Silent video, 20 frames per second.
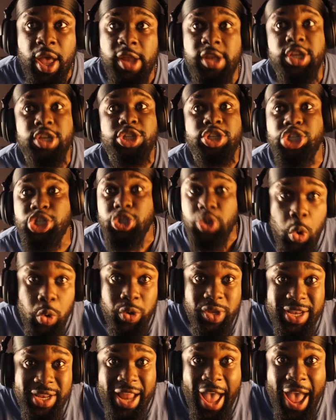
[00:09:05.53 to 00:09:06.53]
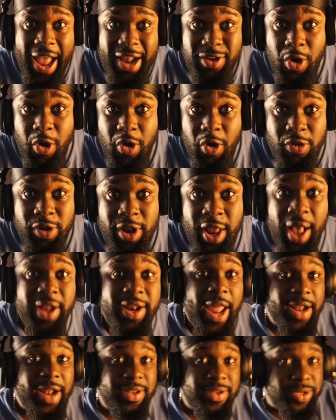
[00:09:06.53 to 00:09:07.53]
Just shoot it at goal.
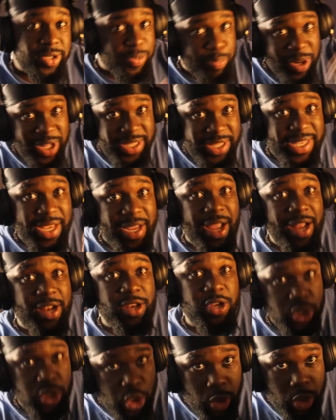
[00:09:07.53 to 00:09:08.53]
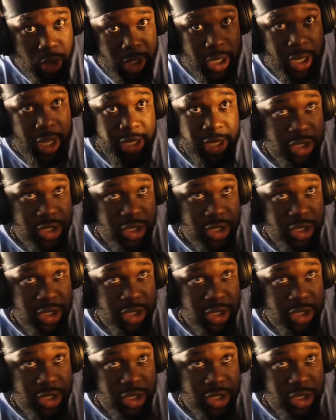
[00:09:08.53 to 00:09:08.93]
That split second you took to